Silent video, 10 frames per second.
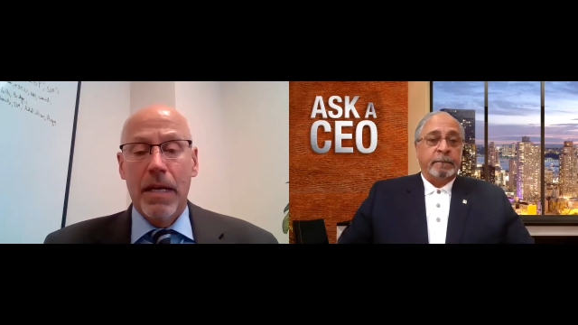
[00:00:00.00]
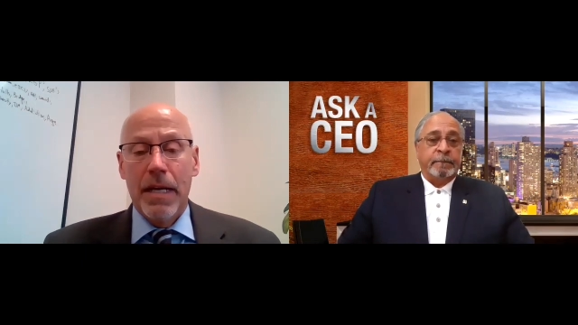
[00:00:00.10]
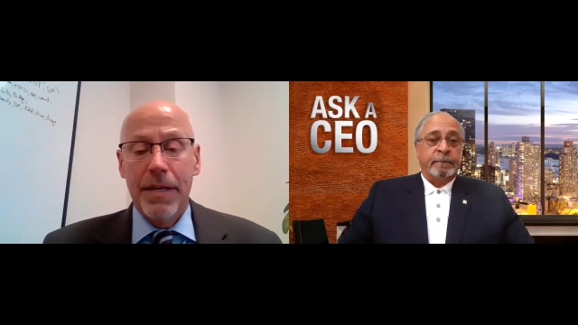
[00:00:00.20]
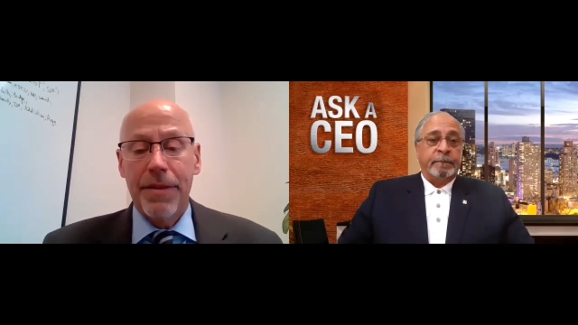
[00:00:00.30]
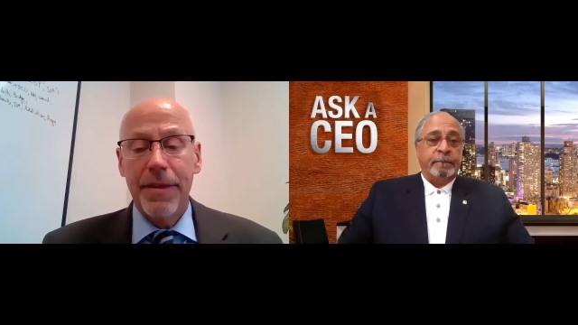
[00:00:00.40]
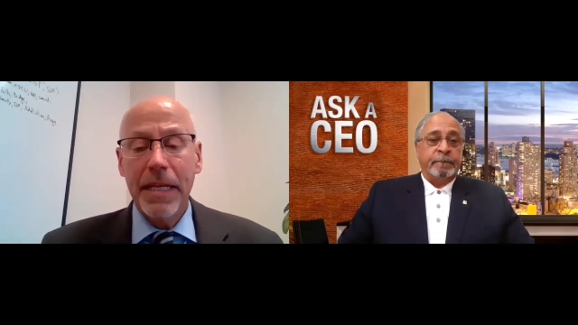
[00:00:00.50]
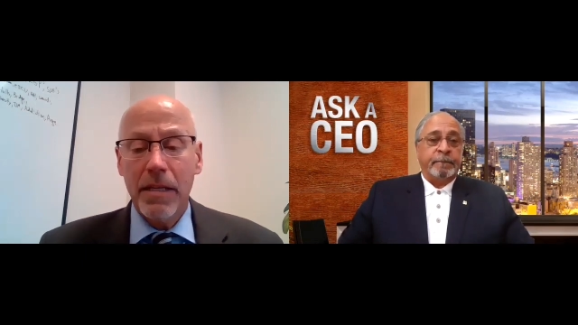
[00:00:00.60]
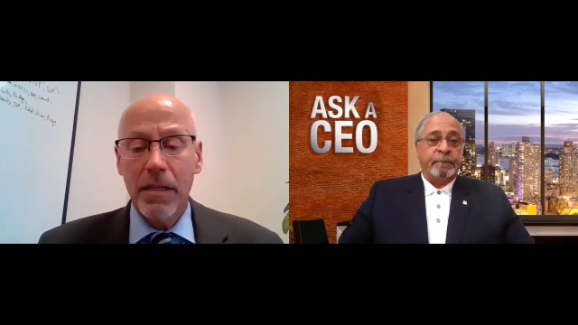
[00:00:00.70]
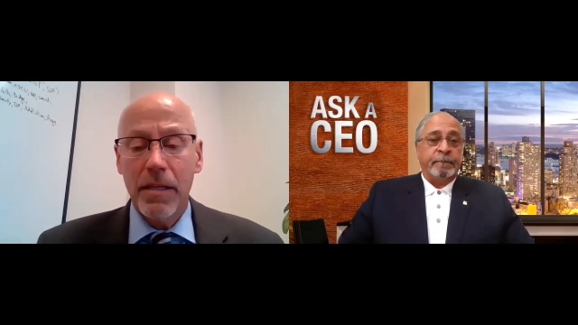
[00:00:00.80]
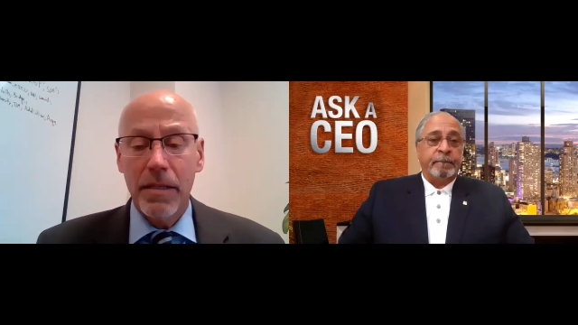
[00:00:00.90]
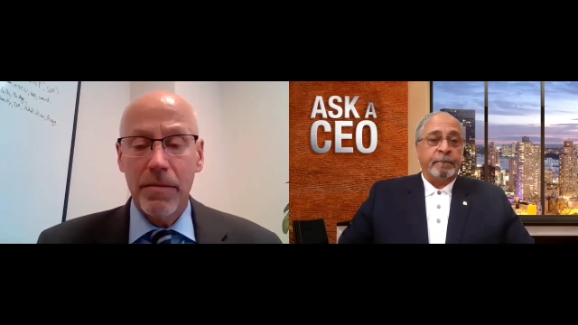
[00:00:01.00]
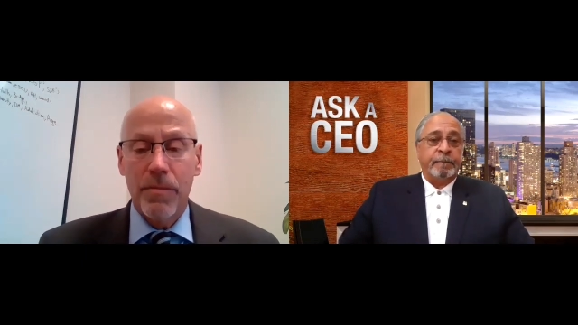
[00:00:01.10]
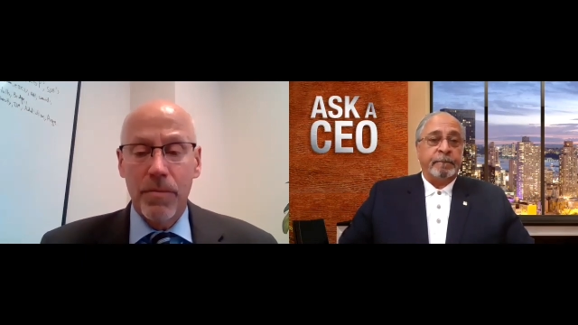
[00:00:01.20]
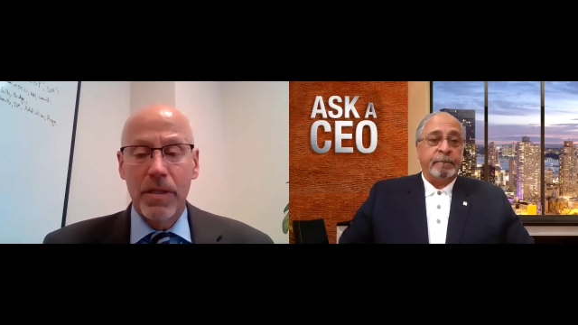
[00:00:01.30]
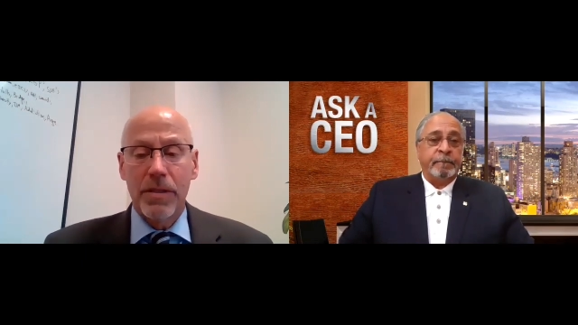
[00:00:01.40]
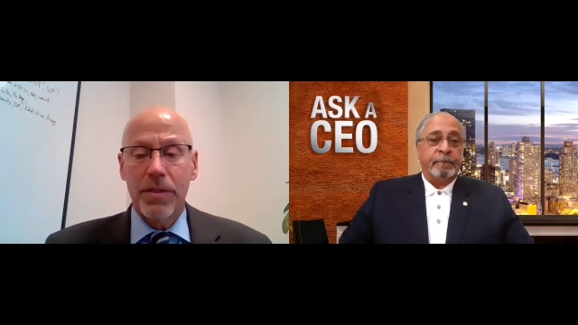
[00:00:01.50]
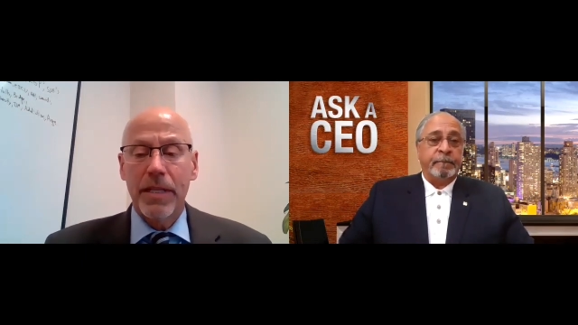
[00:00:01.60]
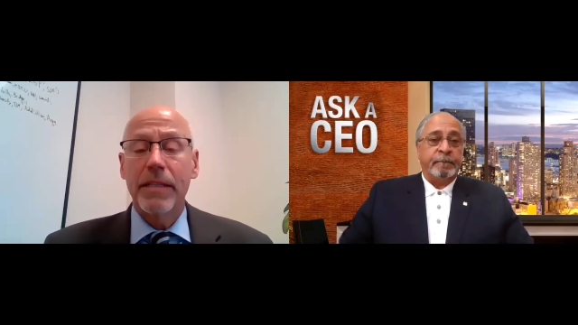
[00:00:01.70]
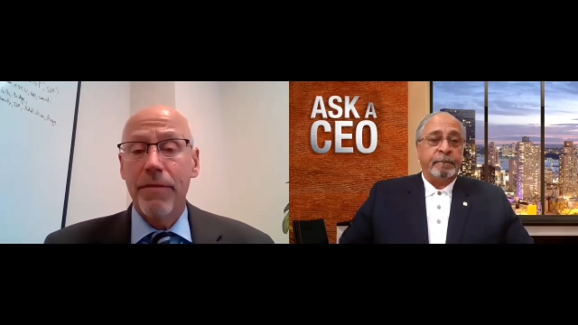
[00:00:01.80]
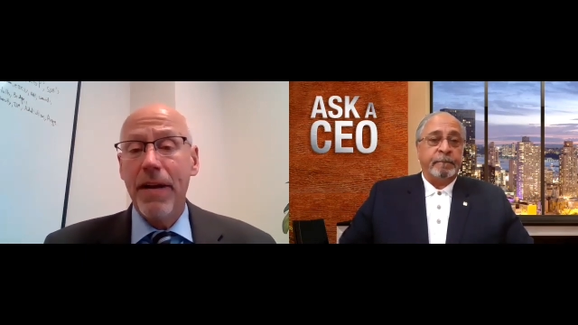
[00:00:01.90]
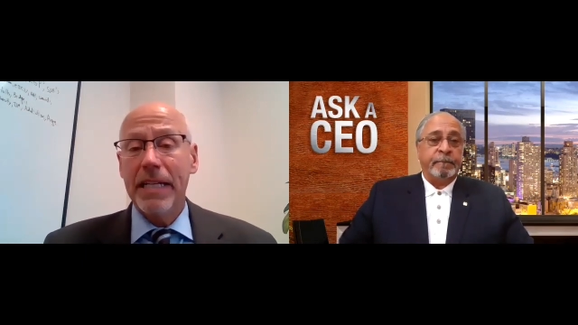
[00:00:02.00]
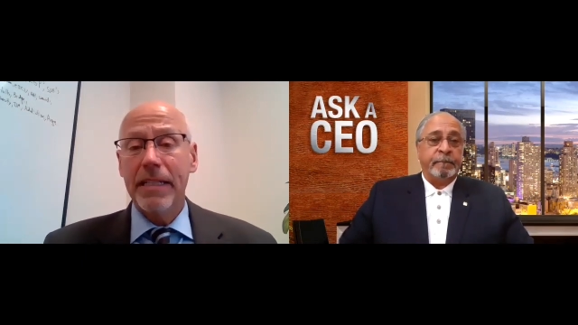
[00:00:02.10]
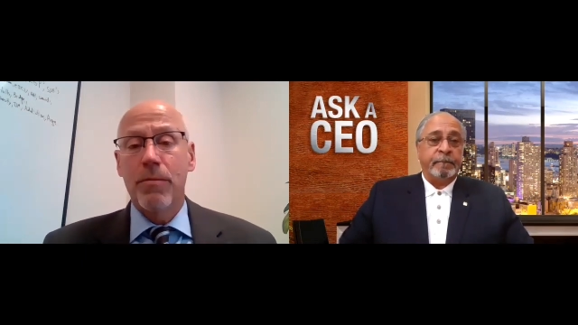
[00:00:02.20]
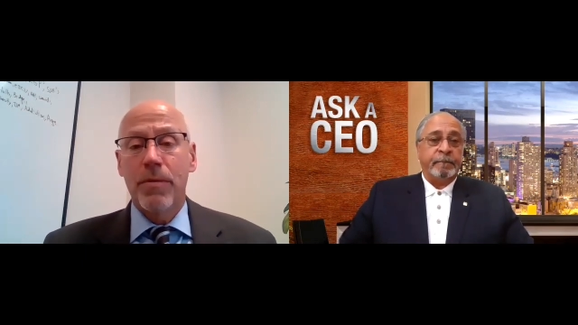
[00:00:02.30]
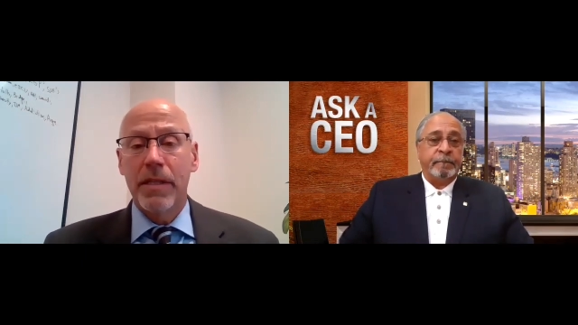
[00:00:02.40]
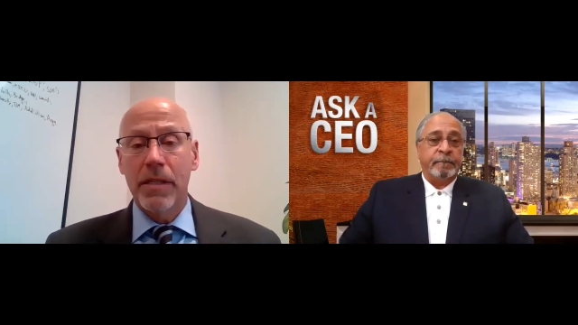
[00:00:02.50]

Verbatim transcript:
Speaker 1: I think we're seeing the fact that we,